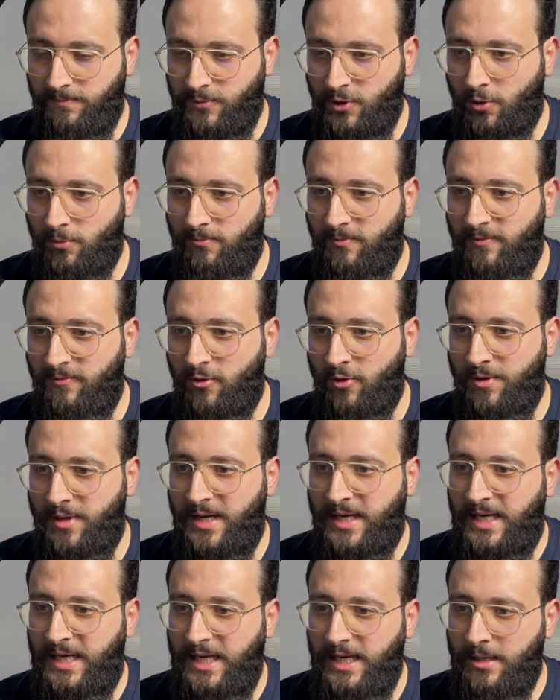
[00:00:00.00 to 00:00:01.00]
So for
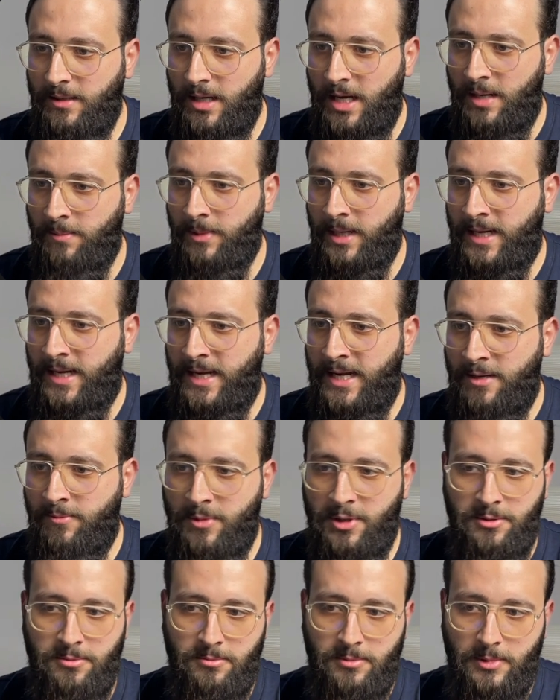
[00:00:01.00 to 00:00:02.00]
the key, I'm gonna
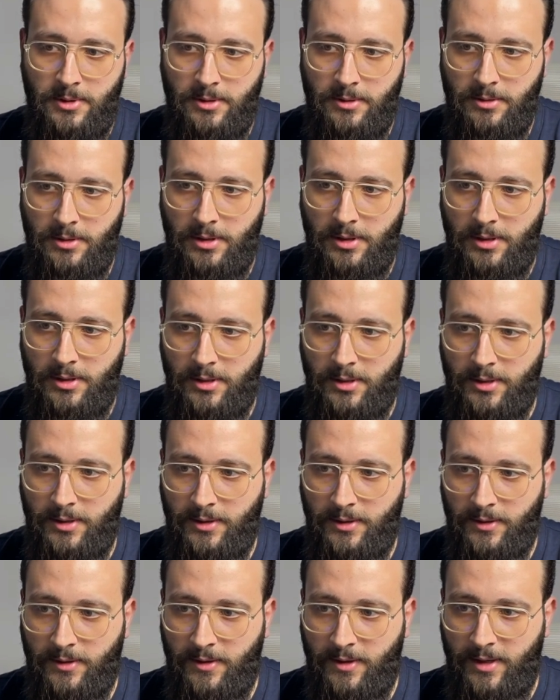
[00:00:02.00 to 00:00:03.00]
name it
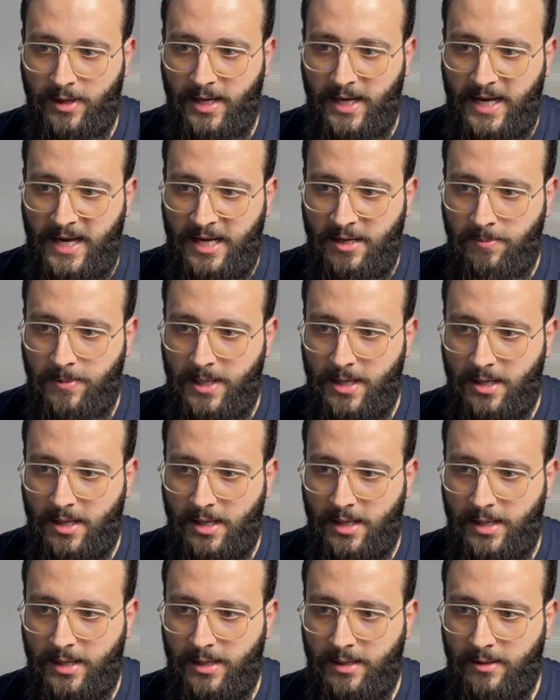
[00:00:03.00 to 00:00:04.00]

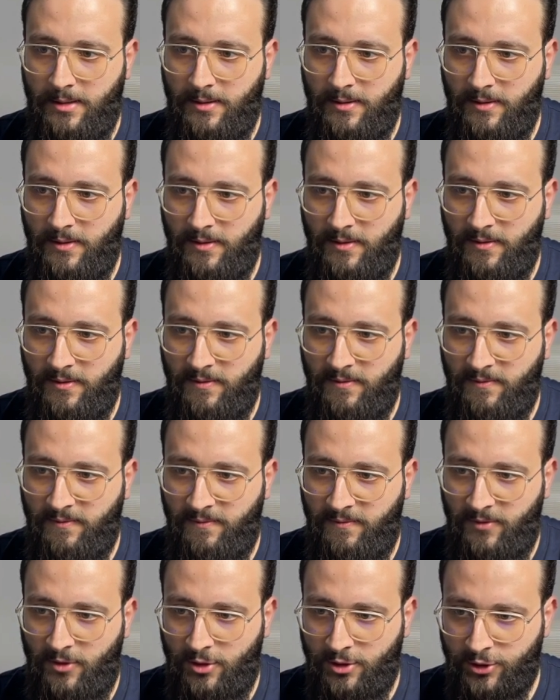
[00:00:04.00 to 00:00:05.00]
API
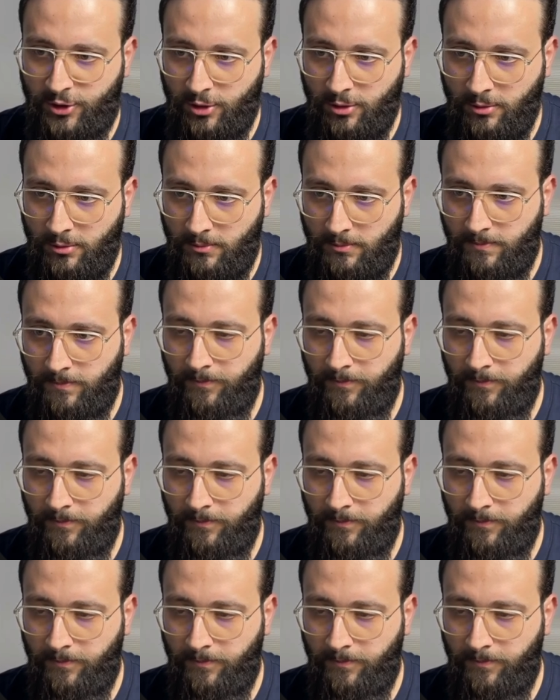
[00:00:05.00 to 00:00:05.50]
version.